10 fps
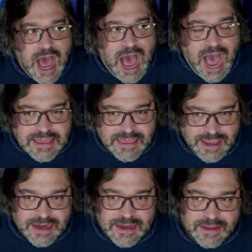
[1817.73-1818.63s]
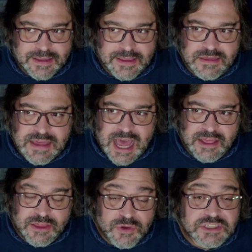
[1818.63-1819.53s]
I think
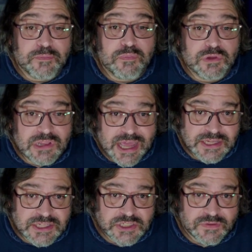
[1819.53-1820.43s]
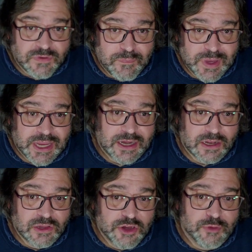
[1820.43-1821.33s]
that there is a place for being
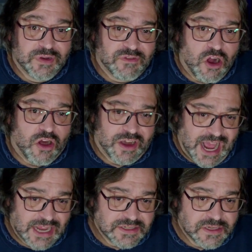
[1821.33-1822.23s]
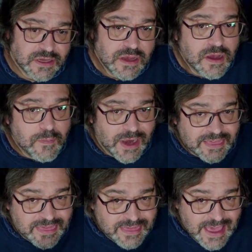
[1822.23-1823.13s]
a little bit of a hard ass. But I
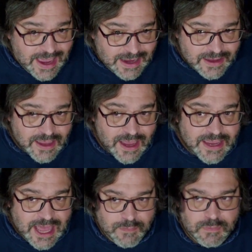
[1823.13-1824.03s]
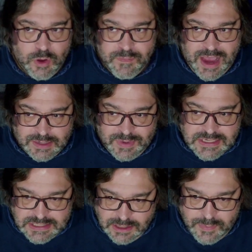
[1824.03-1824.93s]
think, again, going back to my
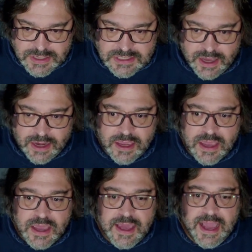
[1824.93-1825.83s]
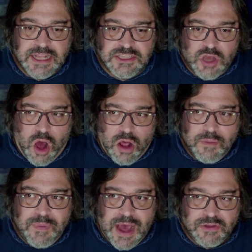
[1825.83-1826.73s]
syllabus thing, it's all
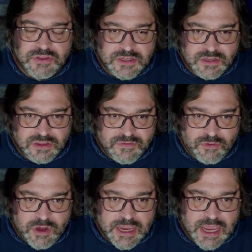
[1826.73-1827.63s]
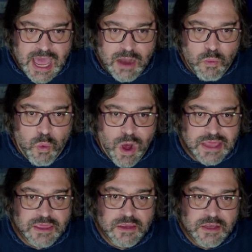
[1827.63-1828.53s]
about the delivery and
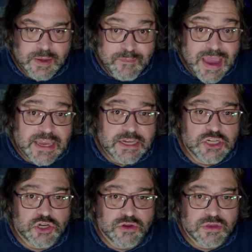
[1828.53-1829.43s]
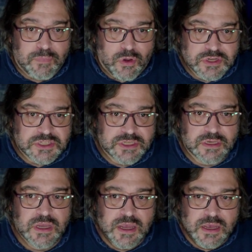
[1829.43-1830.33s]
making sure the
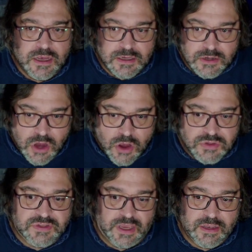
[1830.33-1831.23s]
person knows it.